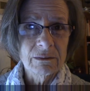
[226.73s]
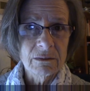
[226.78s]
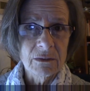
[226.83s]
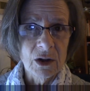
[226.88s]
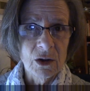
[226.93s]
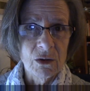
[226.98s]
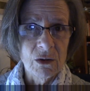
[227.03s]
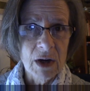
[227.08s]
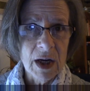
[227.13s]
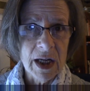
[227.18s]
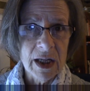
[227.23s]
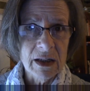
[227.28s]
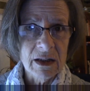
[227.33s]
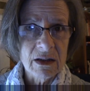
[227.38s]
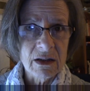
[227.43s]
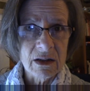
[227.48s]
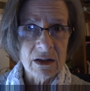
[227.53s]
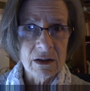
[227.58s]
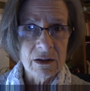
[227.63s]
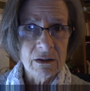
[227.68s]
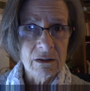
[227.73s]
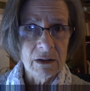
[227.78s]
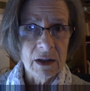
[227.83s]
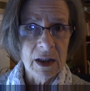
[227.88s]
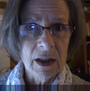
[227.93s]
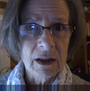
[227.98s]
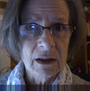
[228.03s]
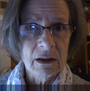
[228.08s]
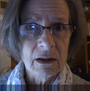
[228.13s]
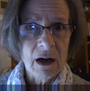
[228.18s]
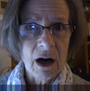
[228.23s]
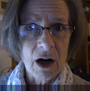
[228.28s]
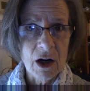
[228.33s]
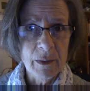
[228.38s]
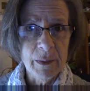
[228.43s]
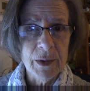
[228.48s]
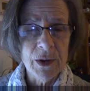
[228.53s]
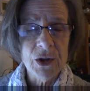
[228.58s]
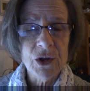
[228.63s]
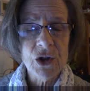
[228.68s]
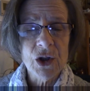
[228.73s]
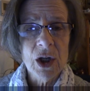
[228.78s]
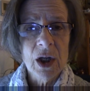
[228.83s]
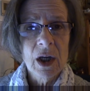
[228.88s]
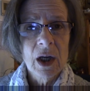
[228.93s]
grains and garbage,